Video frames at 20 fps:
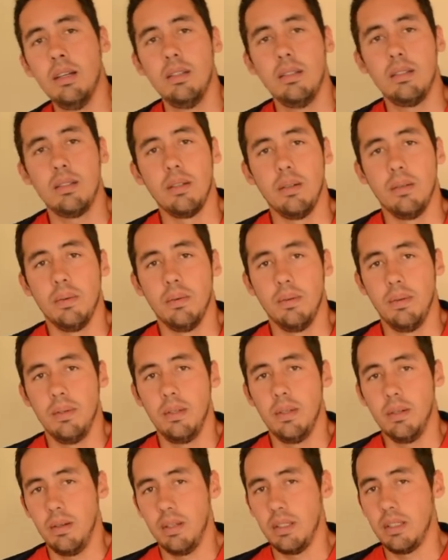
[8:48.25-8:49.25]
So
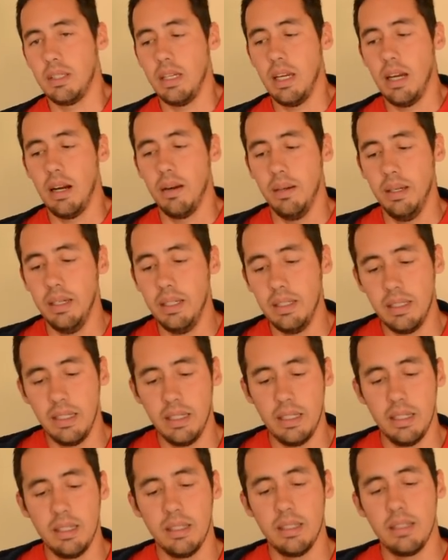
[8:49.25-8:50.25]
you can see how easy
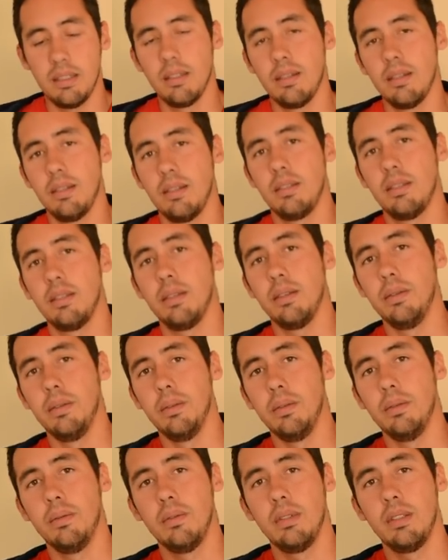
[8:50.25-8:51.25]
it is
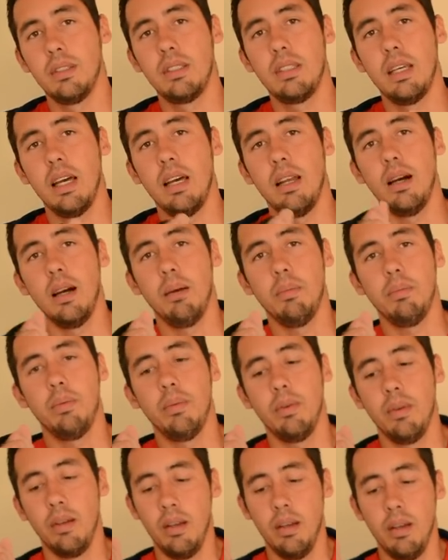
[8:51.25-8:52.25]
to set up